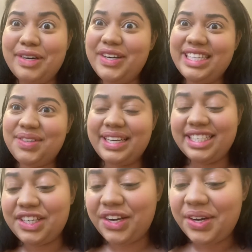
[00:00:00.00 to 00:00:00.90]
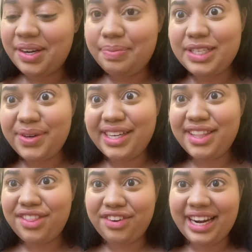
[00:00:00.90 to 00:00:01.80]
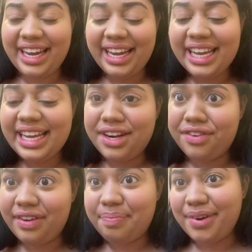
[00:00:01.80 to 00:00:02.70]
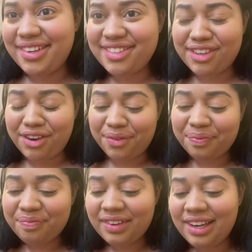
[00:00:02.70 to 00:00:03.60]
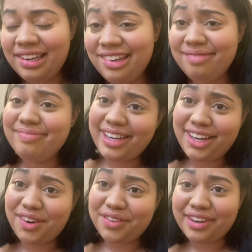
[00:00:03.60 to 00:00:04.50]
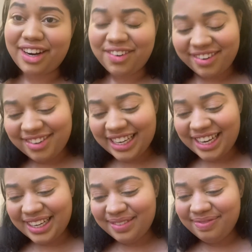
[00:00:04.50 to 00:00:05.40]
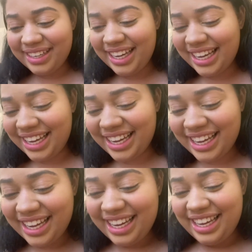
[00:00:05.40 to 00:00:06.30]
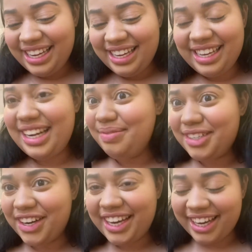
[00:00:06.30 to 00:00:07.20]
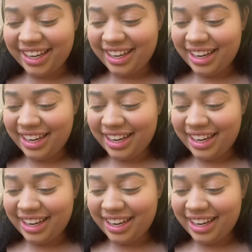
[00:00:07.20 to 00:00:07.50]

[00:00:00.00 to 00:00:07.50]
22. I'll be 23 in November, so I'm getting old now. I'm joking.